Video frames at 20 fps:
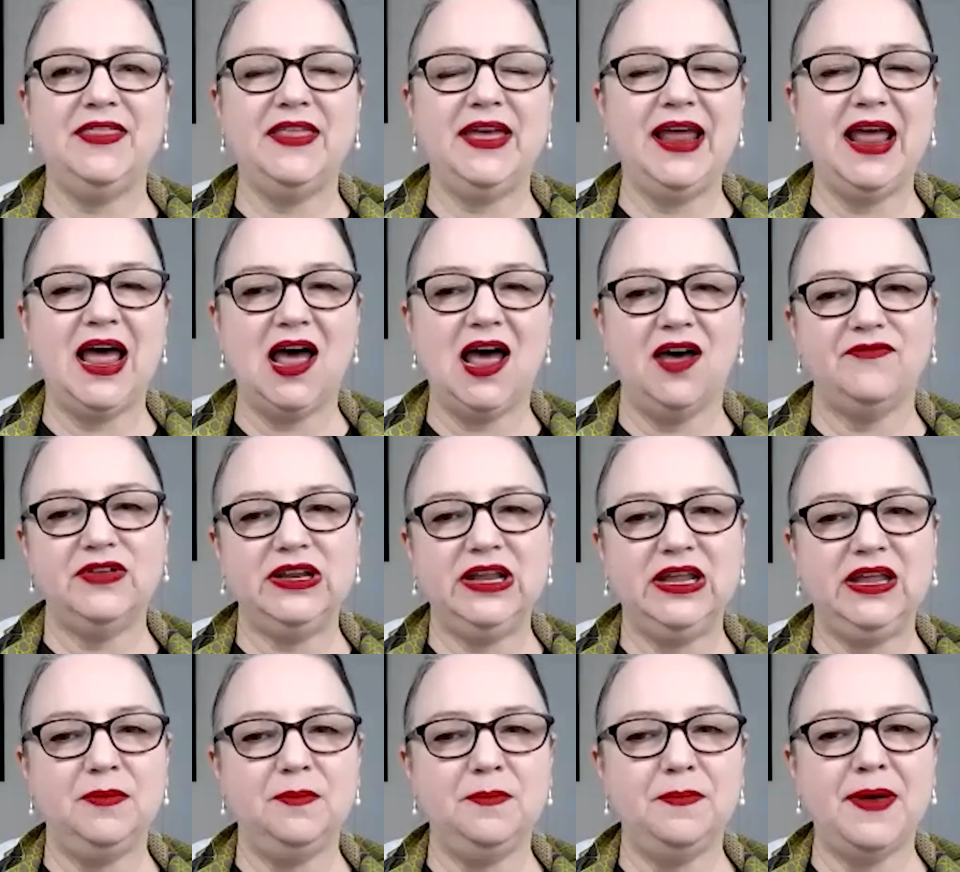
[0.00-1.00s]
and they have
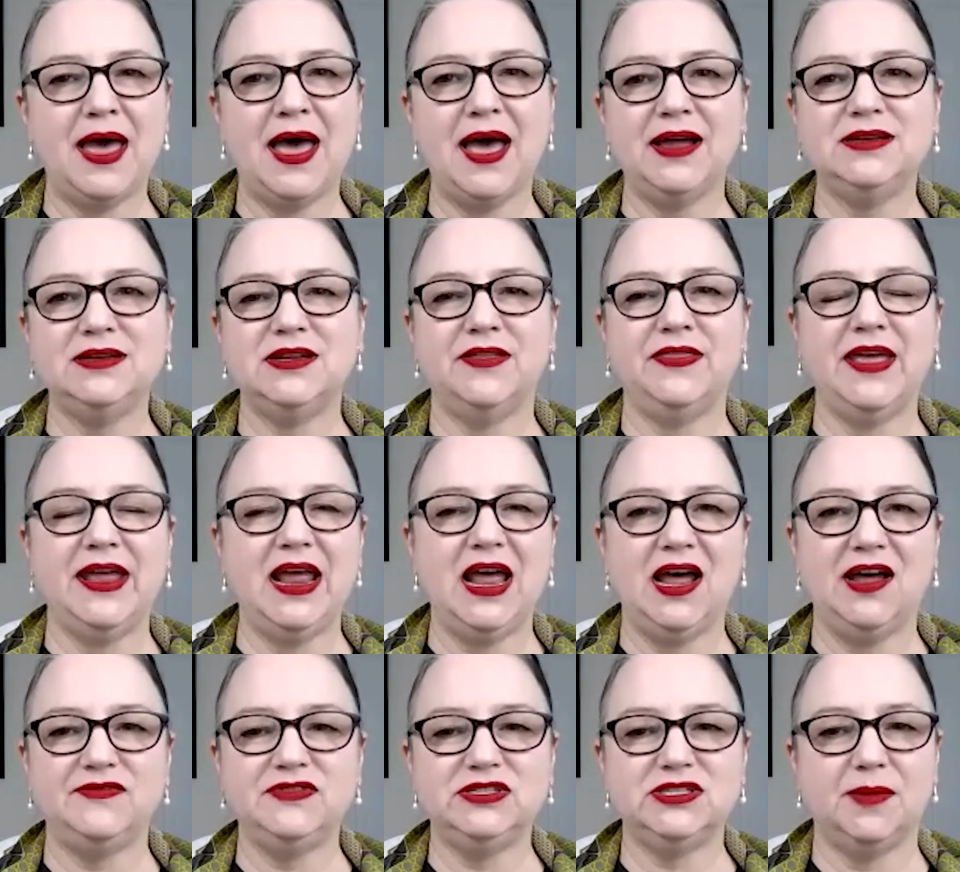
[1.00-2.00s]
an impact and they
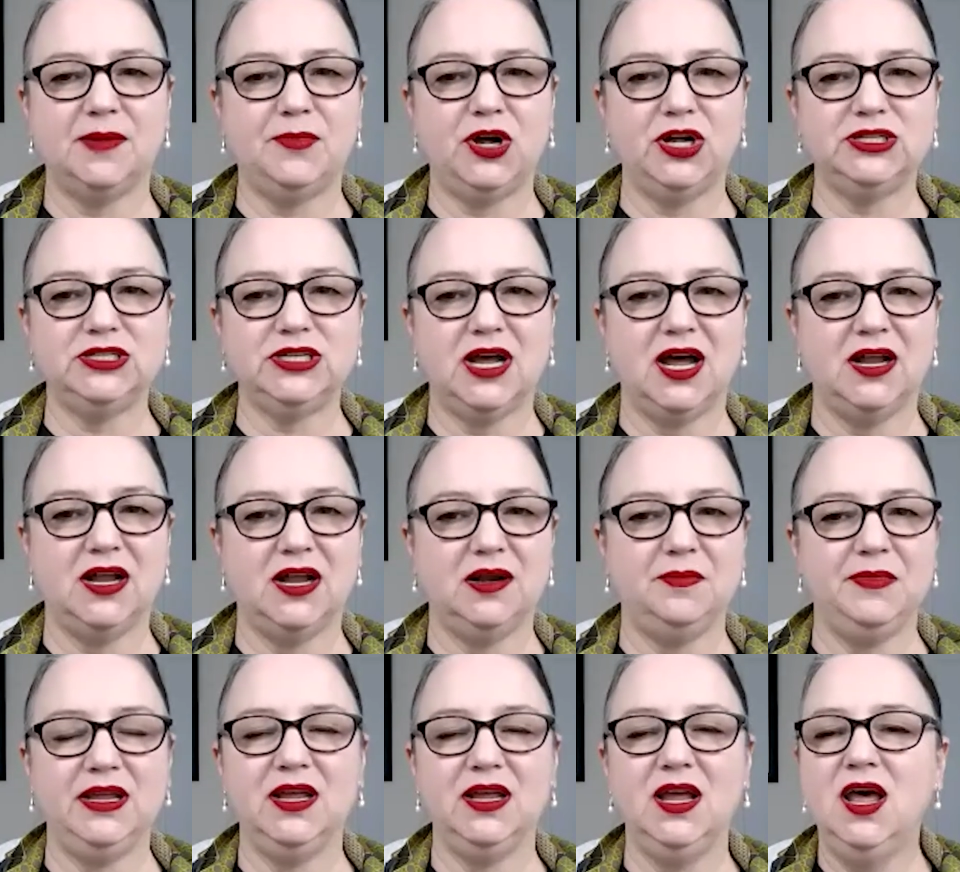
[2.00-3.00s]
have some
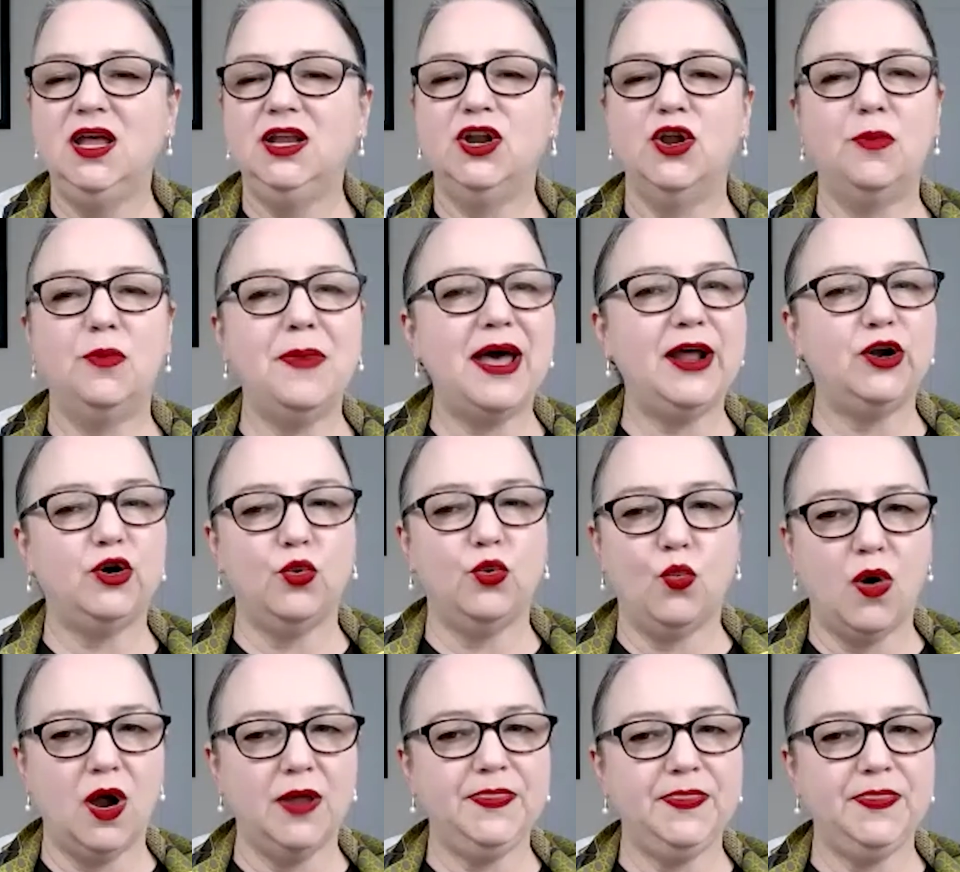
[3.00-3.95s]
autonomy, no matter